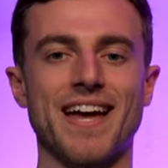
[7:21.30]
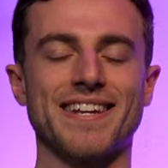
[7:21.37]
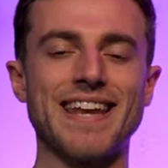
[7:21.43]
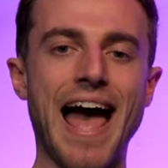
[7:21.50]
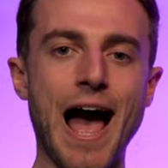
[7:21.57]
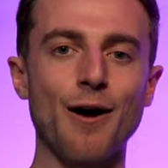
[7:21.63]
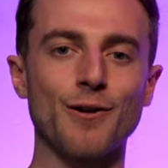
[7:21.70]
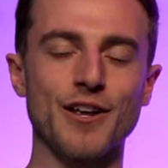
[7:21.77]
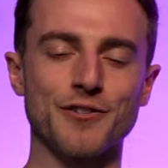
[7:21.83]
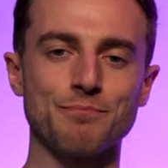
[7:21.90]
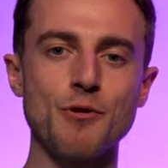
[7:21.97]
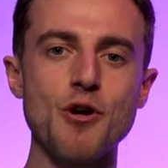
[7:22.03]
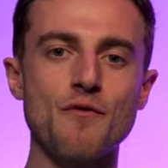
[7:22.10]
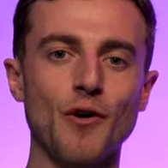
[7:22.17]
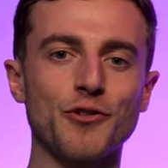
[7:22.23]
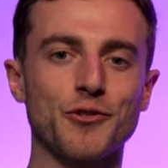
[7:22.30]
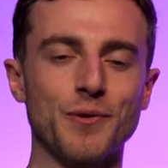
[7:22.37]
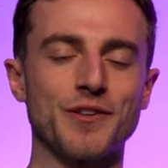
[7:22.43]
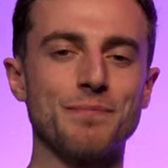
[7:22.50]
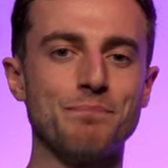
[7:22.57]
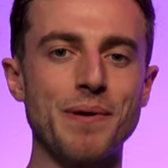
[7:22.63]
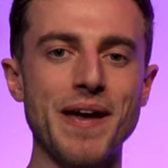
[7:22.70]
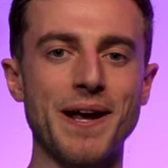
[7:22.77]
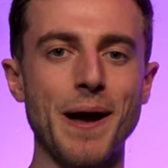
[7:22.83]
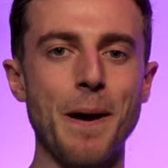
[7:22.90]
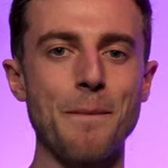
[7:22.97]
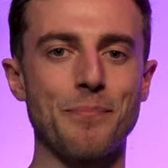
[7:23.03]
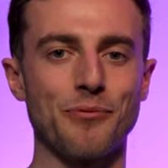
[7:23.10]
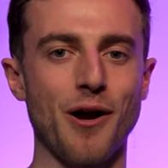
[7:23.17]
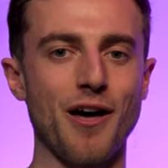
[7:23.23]
Now, let's move on to its
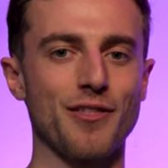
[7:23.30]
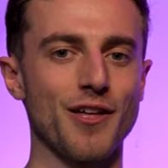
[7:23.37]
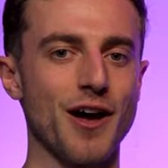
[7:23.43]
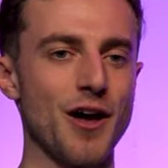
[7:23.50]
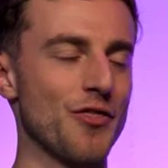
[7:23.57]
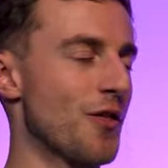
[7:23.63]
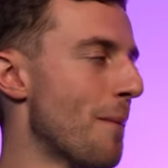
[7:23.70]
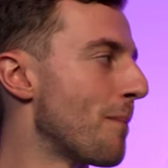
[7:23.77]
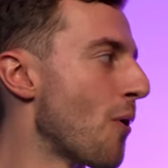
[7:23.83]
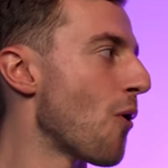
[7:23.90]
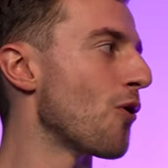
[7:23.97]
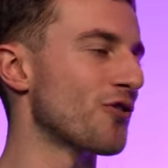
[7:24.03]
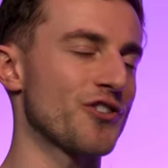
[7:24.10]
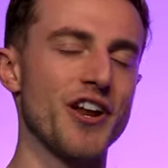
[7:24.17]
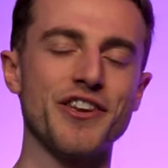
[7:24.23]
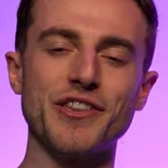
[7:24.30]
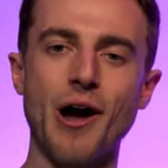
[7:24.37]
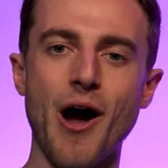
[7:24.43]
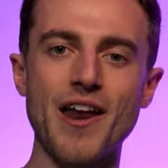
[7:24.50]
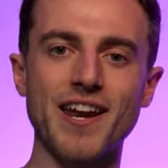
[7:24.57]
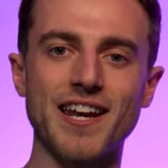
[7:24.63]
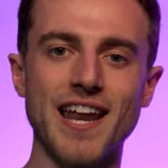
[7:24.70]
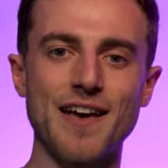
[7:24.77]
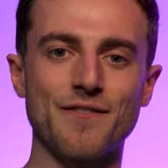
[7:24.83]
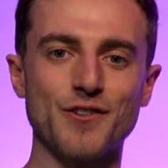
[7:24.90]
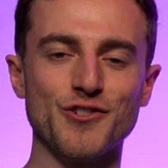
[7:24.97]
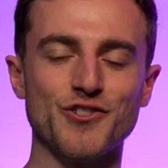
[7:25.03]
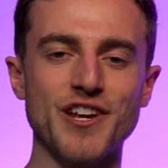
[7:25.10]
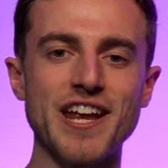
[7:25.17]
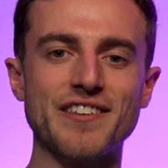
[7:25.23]
bigger brother, the Porsche nine
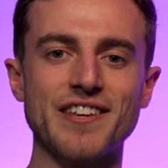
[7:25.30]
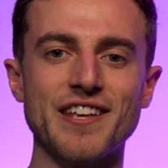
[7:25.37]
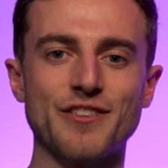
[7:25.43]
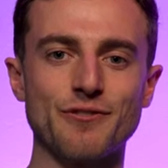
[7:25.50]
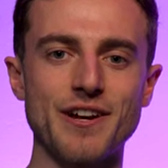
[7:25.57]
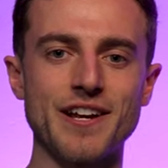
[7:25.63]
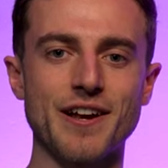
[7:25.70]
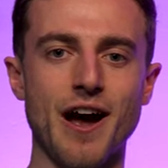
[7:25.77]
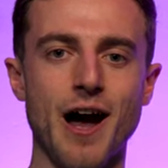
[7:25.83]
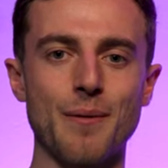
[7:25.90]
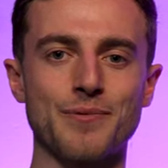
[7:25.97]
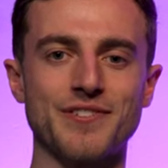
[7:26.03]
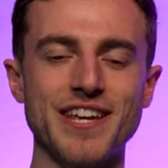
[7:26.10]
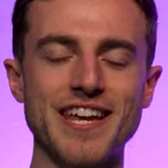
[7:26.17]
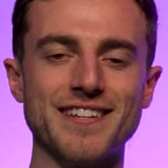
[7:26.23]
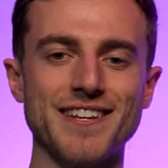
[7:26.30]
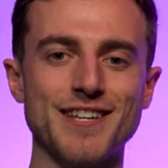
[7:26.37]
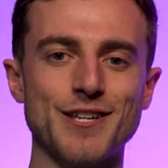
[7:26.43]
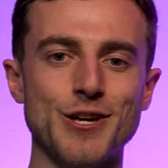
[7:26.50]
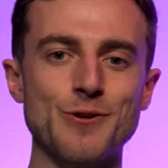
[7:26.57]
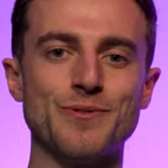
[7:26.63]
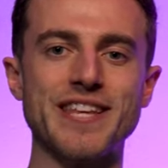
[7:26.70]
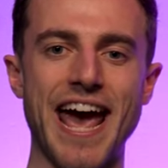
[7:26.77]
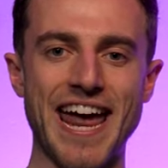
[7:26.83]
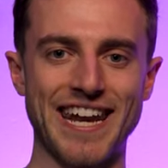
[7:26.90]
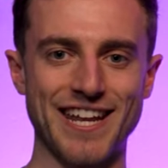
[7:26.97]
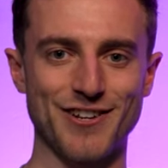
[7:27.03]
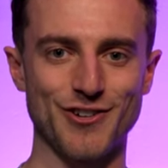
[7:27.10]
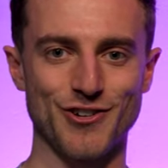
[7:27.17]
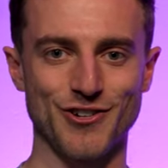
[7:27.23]
eleven G T three Cup D D U ten
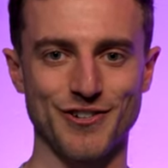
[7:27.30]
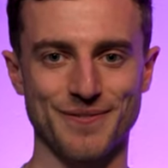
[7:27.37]
inch.